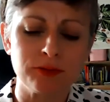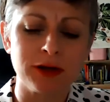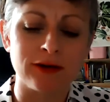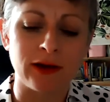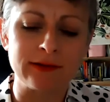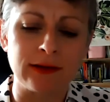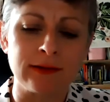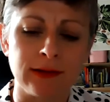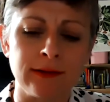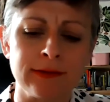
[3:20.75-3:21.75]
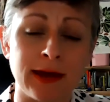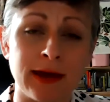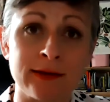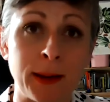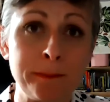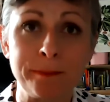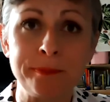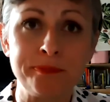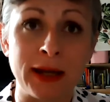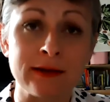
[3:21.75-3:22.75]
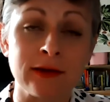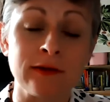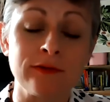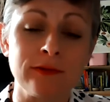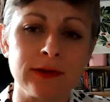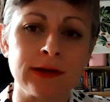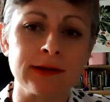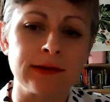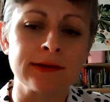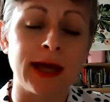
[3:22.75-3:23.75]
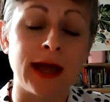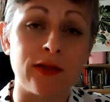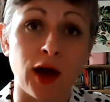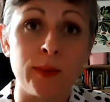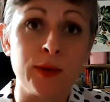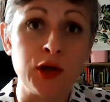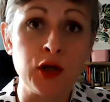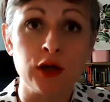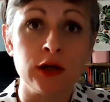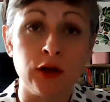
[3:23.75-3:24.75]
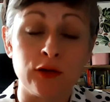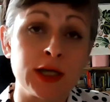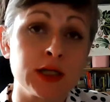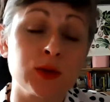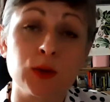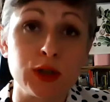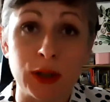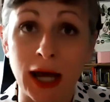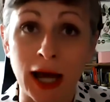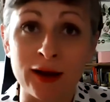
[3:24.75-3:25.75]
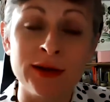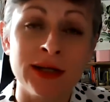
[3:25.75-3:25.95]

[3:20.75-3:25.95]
devices and bits of a kit that I'm using to talk to you now.